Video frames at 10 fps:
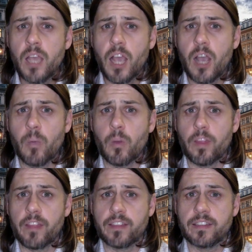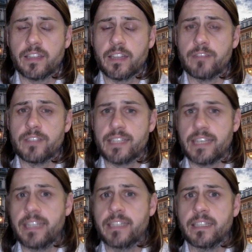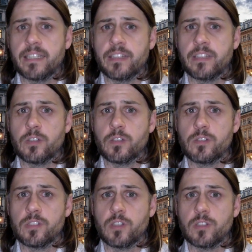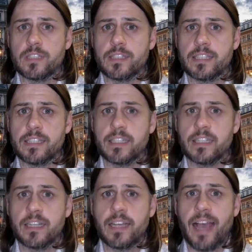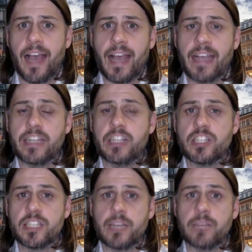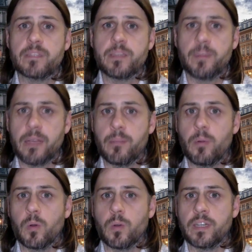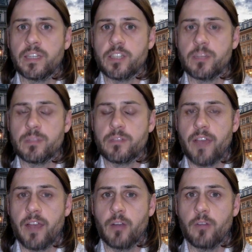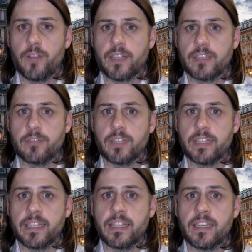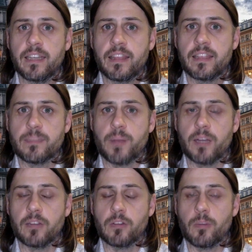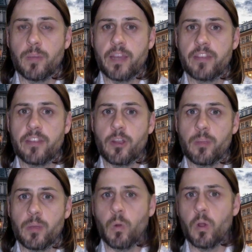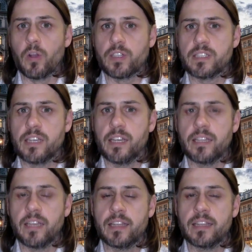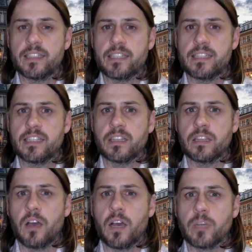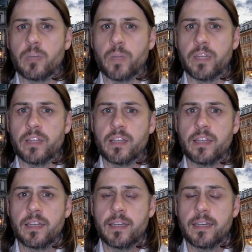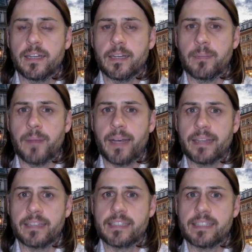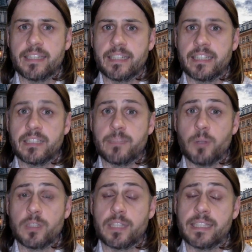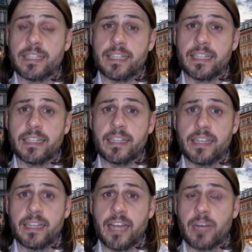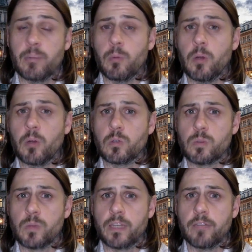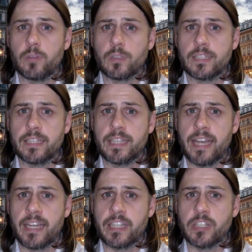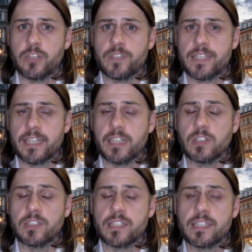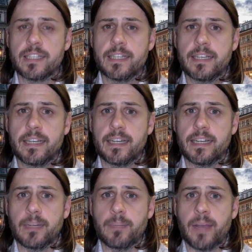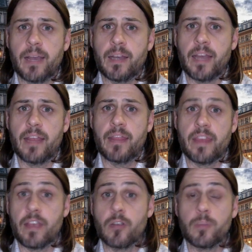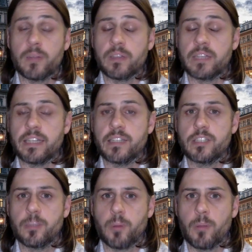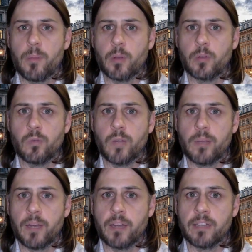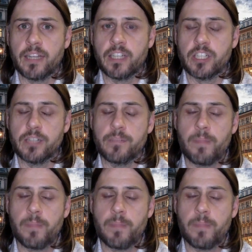And what they think that they've seen in those results is that age seems to be important in terms of how effectively this myelin repair therapy works. And, and this is in line with um, other studies mostly done in, in animal models where they've looked at the age of cells um, and their ability to promote remyelination.